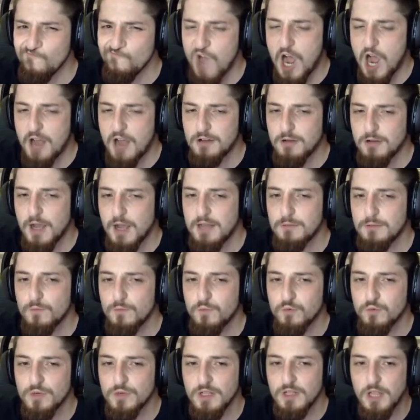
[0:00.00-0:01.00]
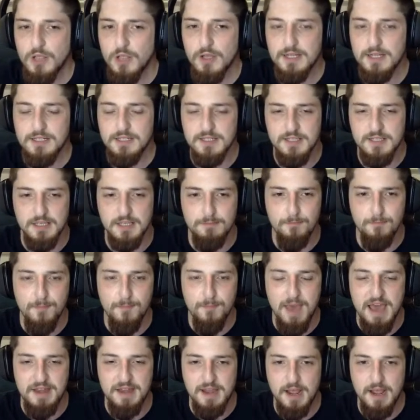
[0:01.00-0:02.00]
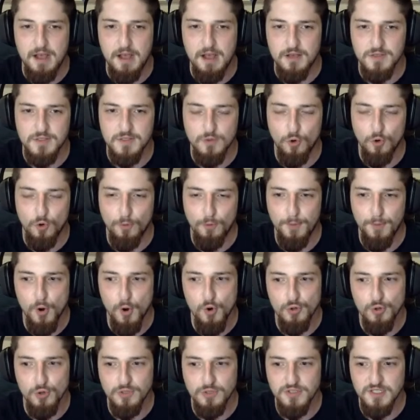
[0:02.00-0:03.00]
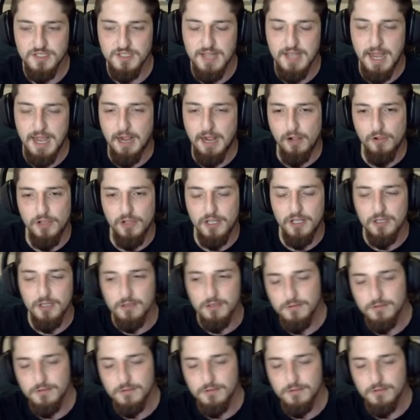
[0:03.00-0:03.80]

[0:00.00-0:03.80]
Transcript: I'd really like to see Madhouse or Bones tackle it.